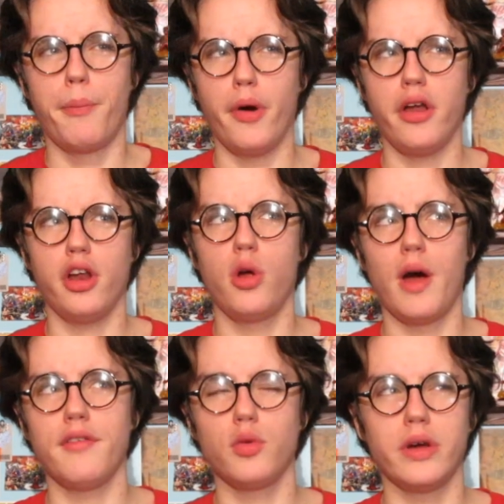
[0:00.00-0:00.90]
But
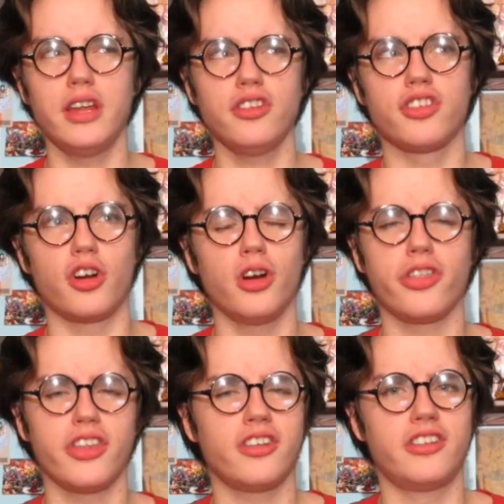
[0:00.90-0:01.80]
whoever wins,
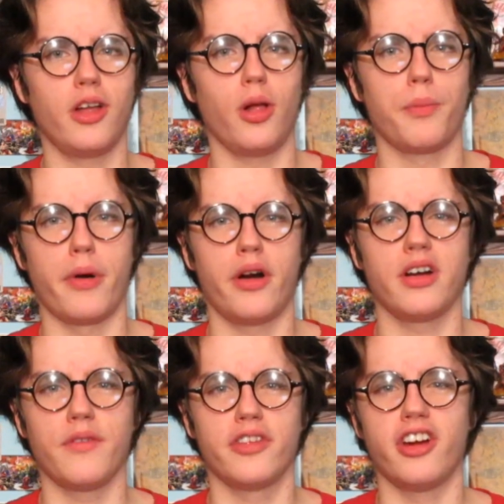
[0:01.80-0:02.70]
Earth is still
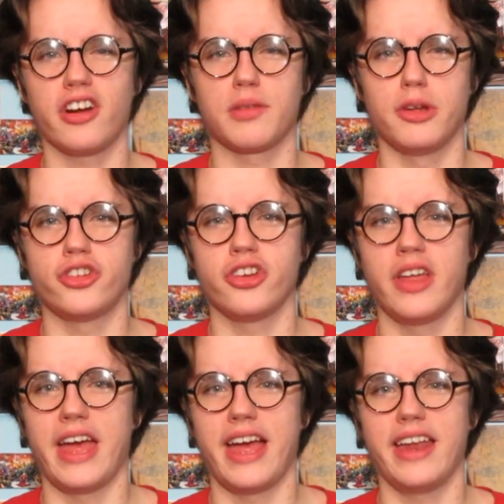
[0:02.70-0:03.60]
part of the Dark
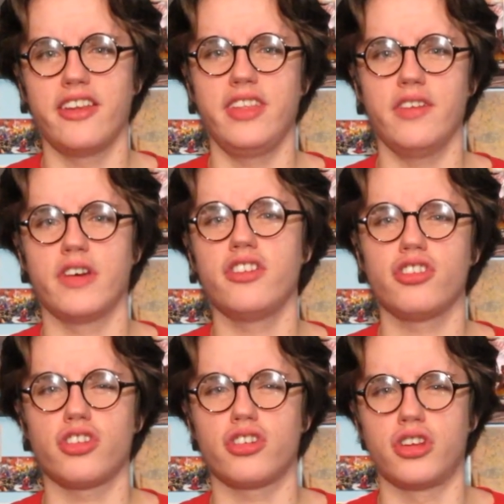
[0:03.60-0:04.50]
Dimension, and the
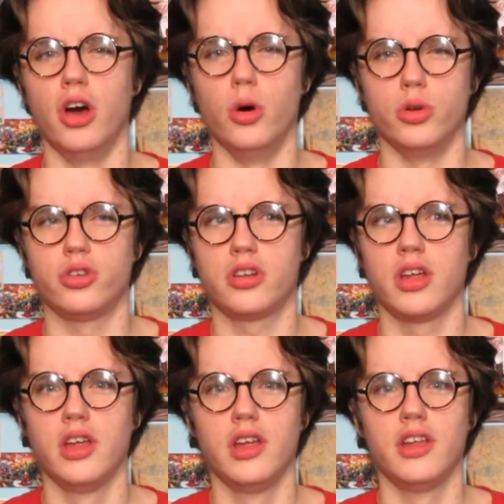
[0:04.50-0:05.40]
Avengers are toast.